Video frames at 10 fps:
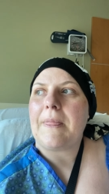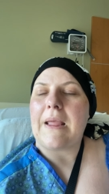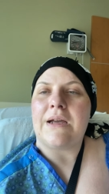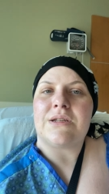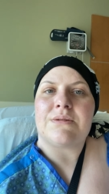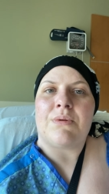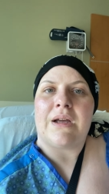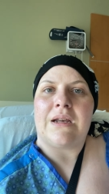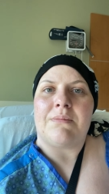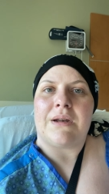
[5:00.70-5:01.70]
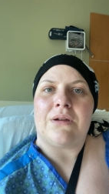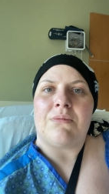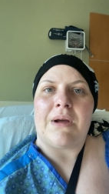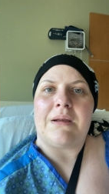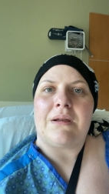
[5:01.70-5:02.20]
I just want anybody who
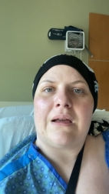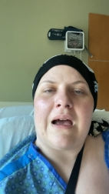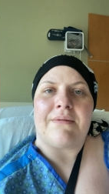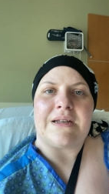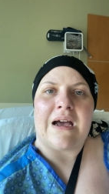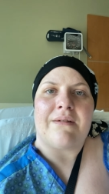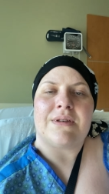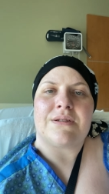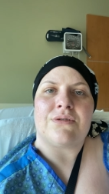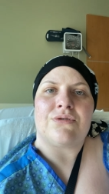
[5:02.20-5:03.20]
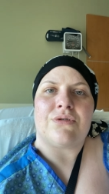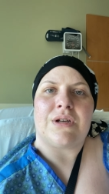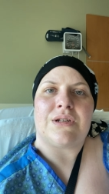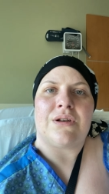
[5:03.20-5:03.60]
might have to have this surgery to